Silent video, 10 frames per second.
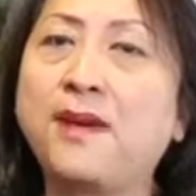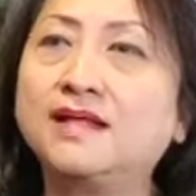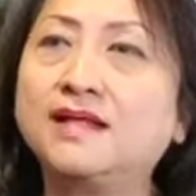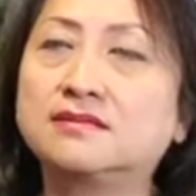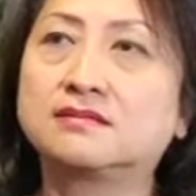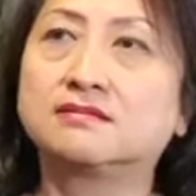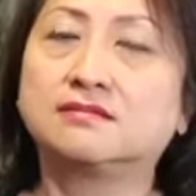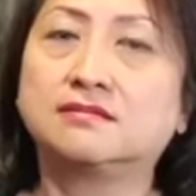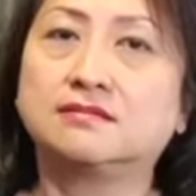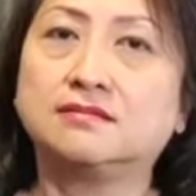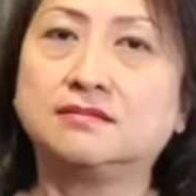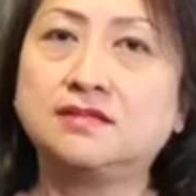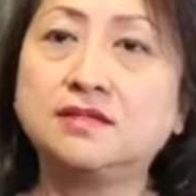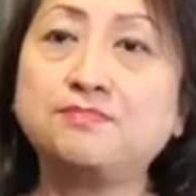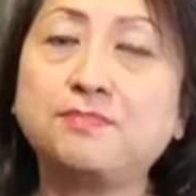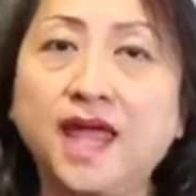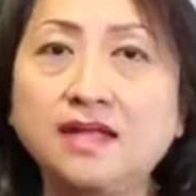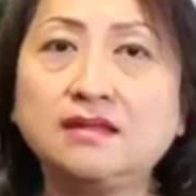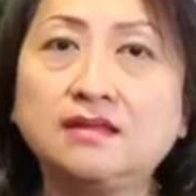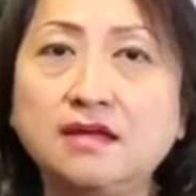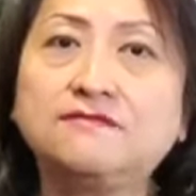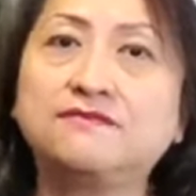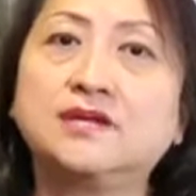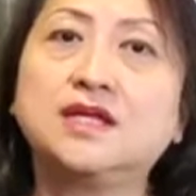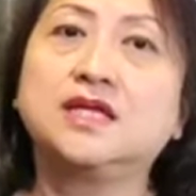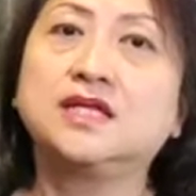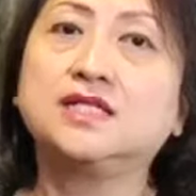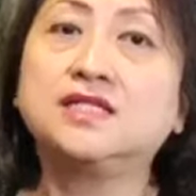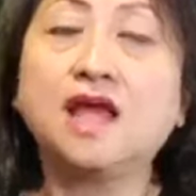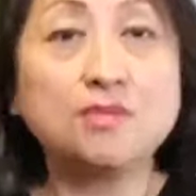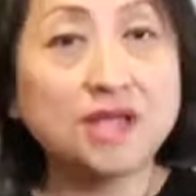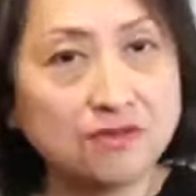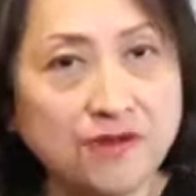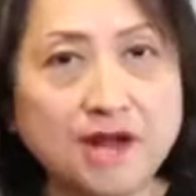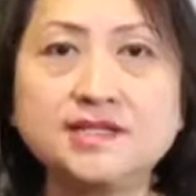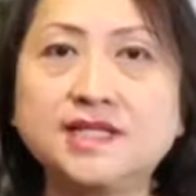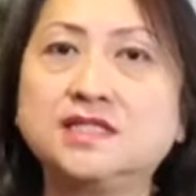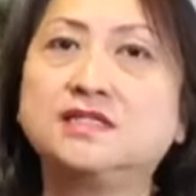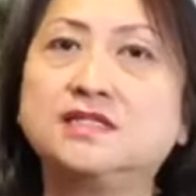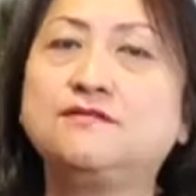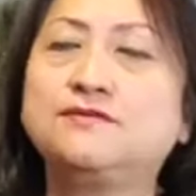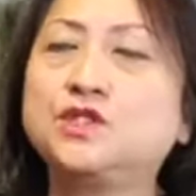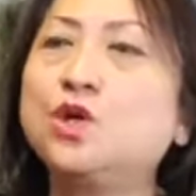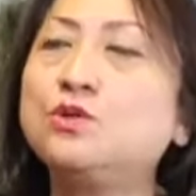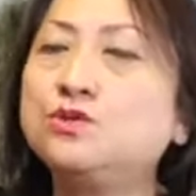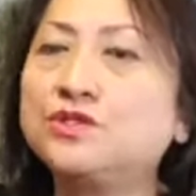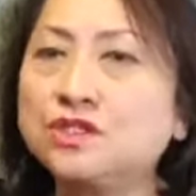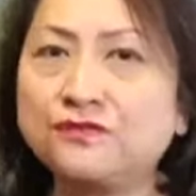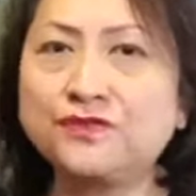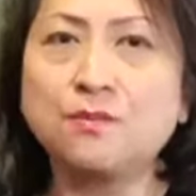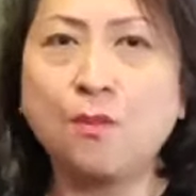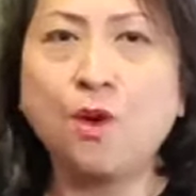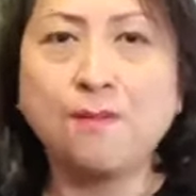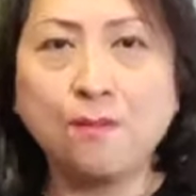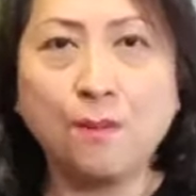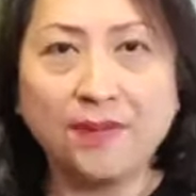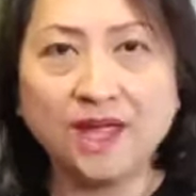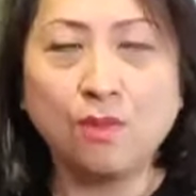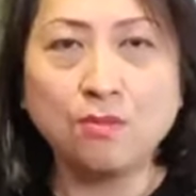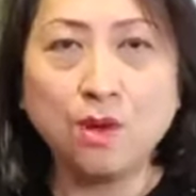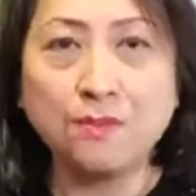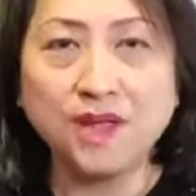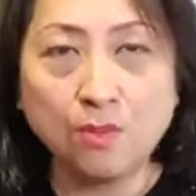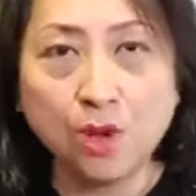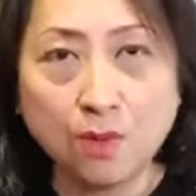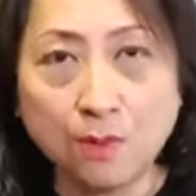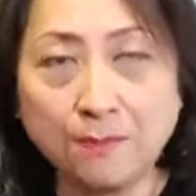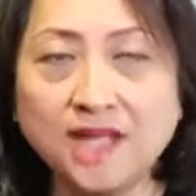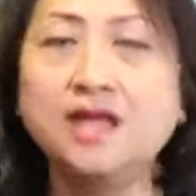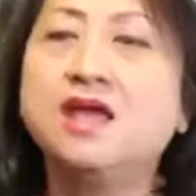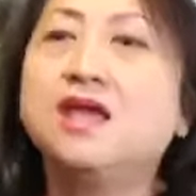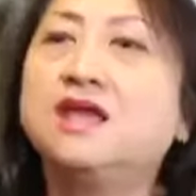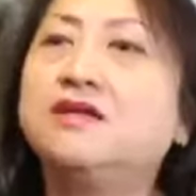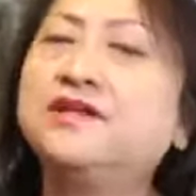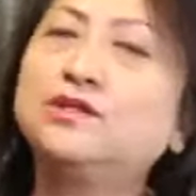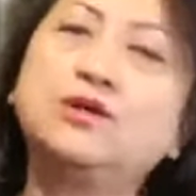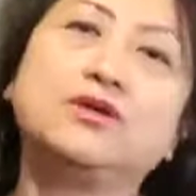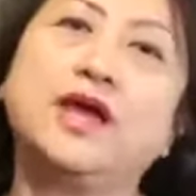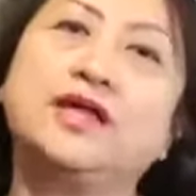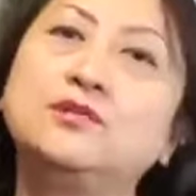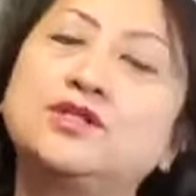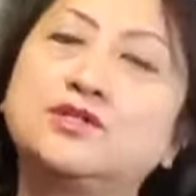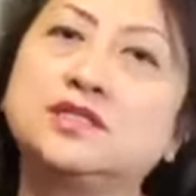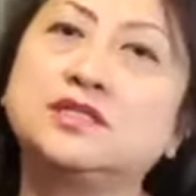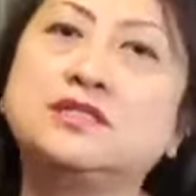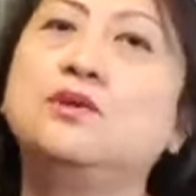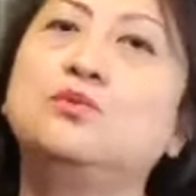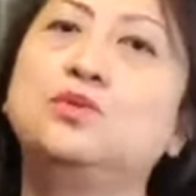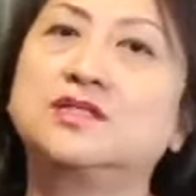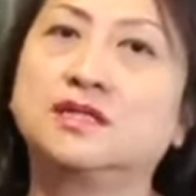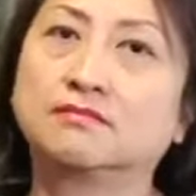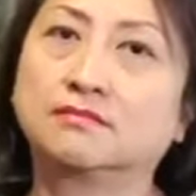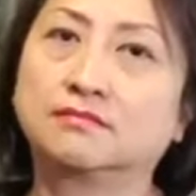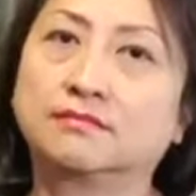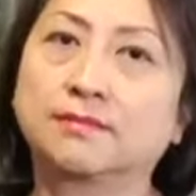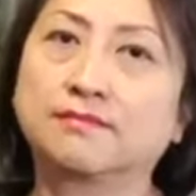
but the pain nerve is now becoming very sensitive. So you still feel more and more pain, more and more pain, more and more pain, even though your endometriosis didn't worsen.